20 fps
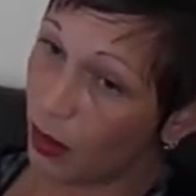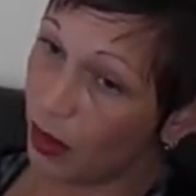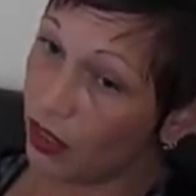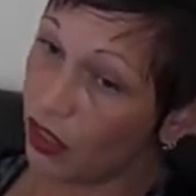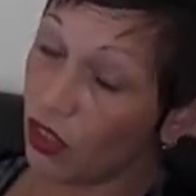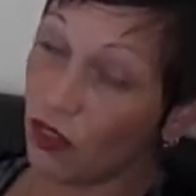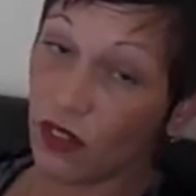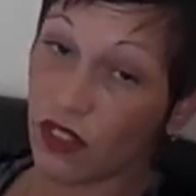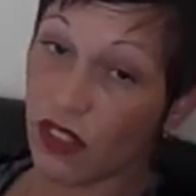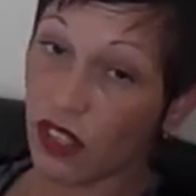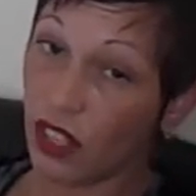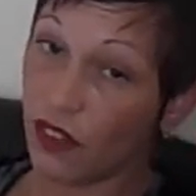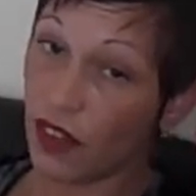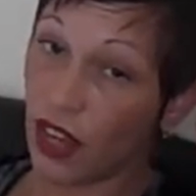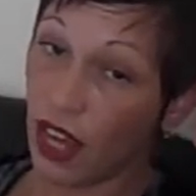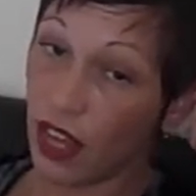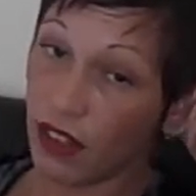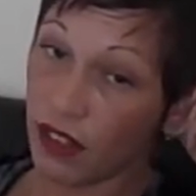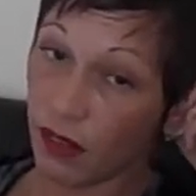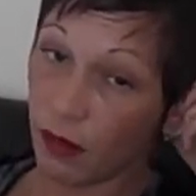I do receive
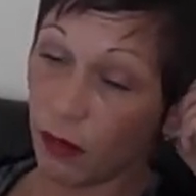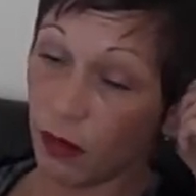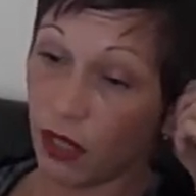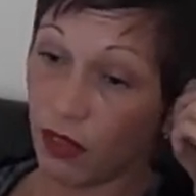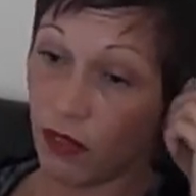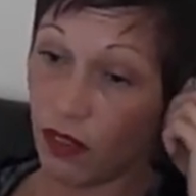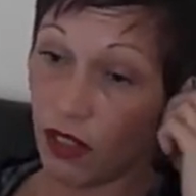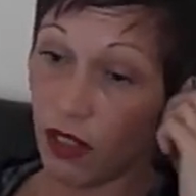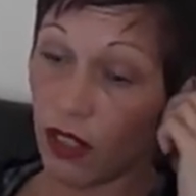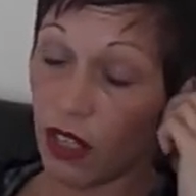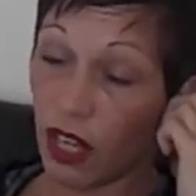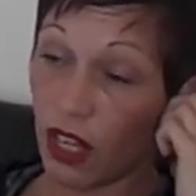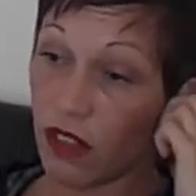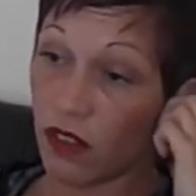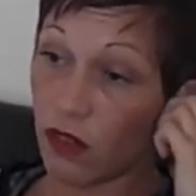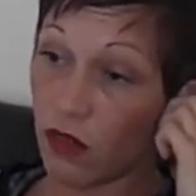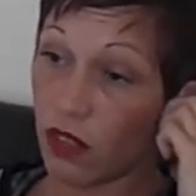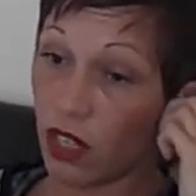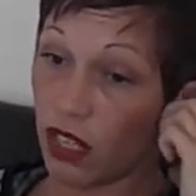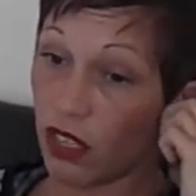housing benefit and
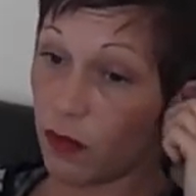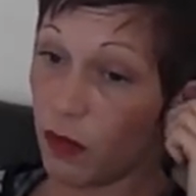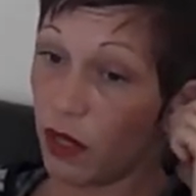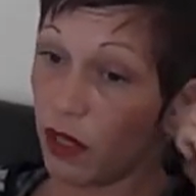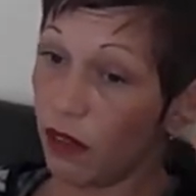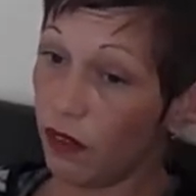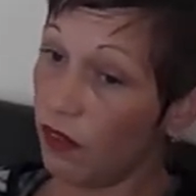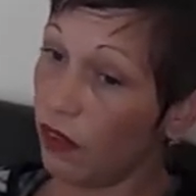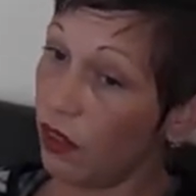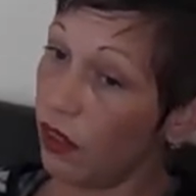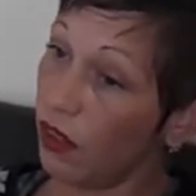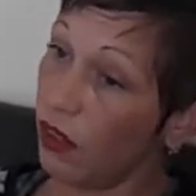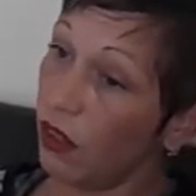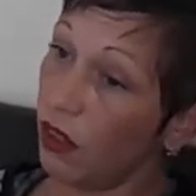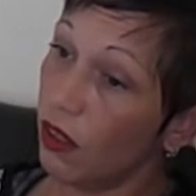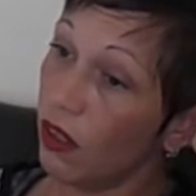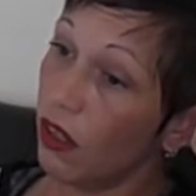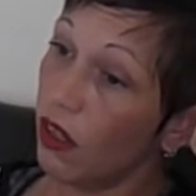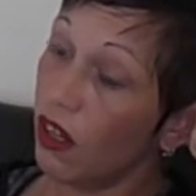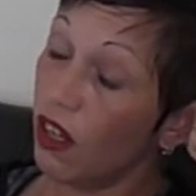council tax benefit,
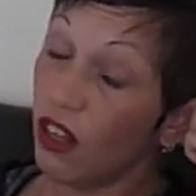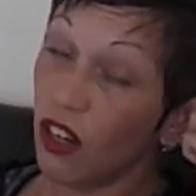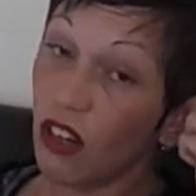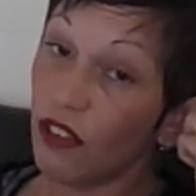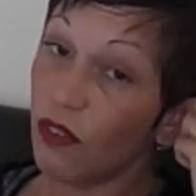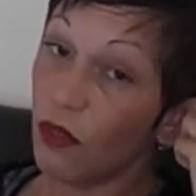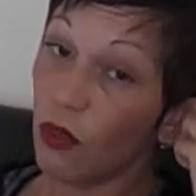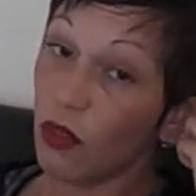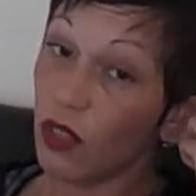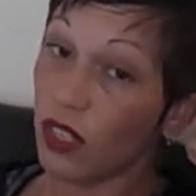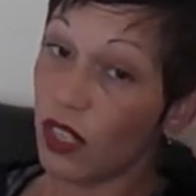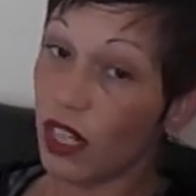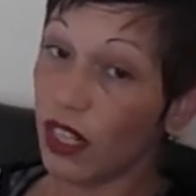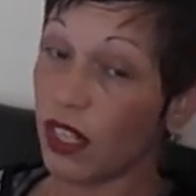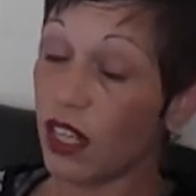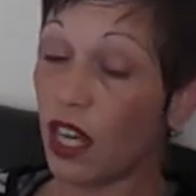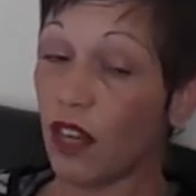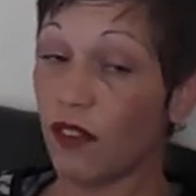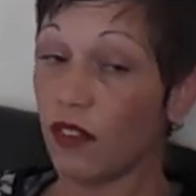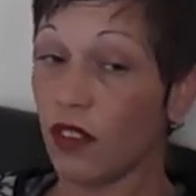and I thought that that
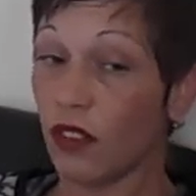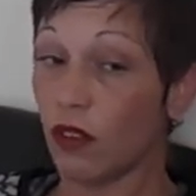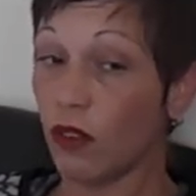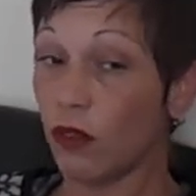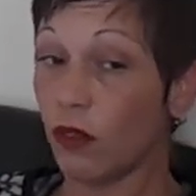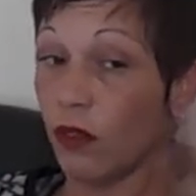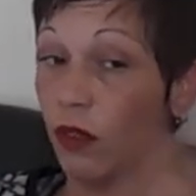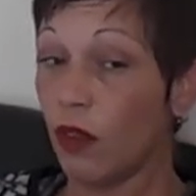covered it all.